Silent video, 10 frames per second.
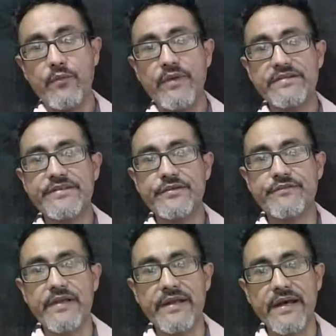rescued
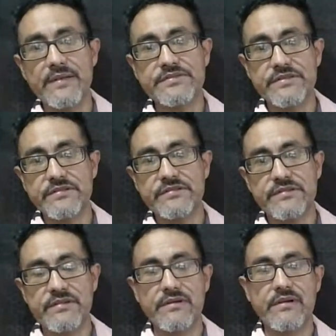Phalaenopsis.
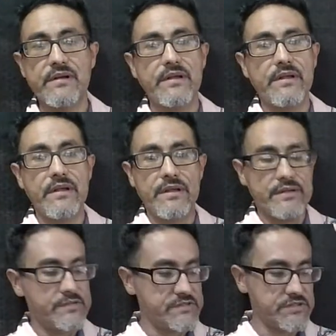
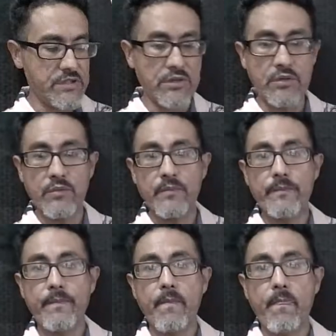So,
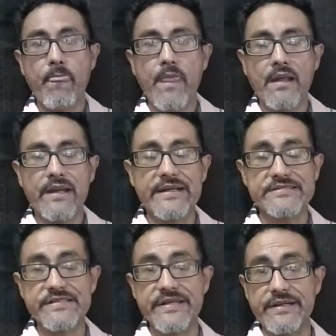like I
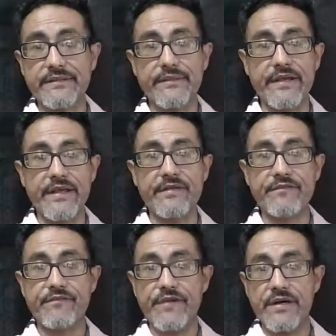said,
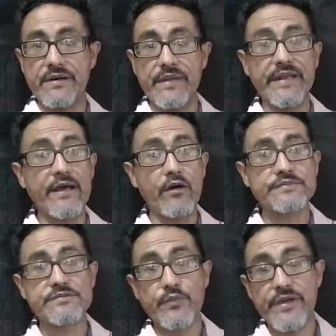if it
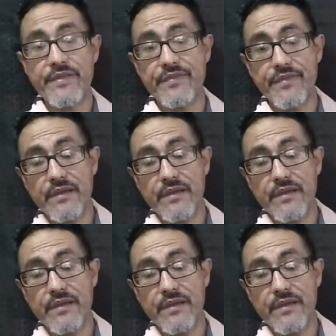helps with